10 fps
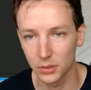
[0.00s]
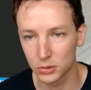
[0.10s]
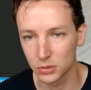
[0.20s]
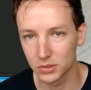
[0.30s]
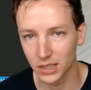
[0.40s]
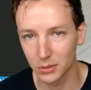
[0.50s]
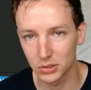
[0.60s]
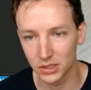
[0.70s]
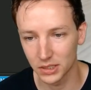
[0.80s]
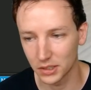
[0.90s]
on them
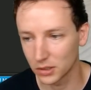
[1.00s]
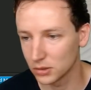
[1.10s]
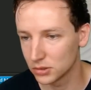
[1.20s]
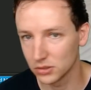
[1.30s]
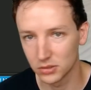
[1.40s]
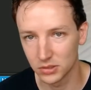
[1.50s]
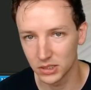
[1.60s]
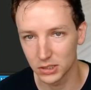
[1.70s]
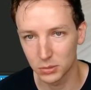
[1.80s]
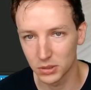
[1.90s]
sometimes and then it goes to
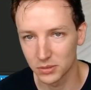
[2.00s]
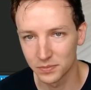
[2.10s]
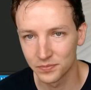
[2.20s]
this but